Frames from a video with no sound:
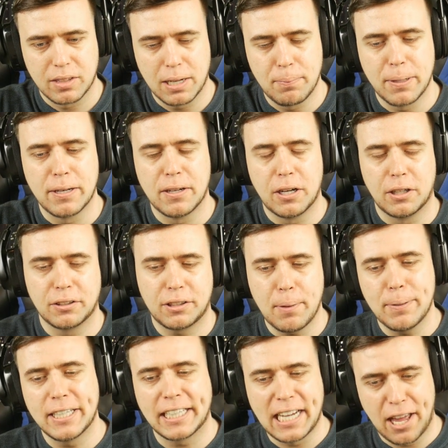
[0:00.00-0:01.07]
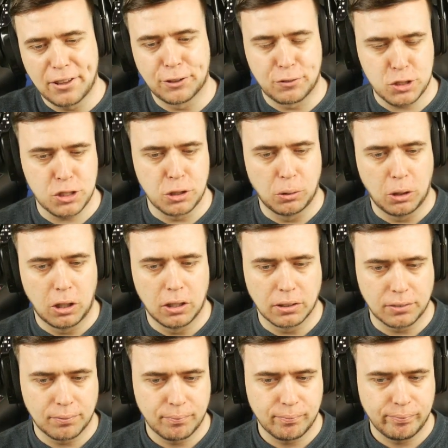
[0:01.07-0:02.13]
they've been they've been together for so long.
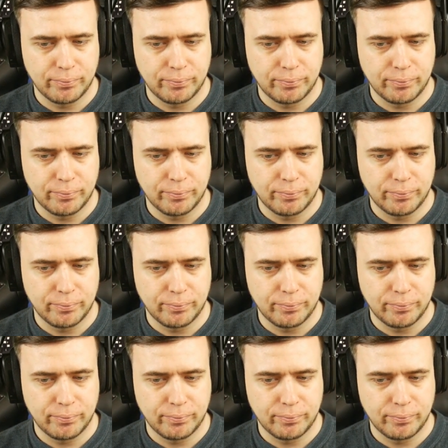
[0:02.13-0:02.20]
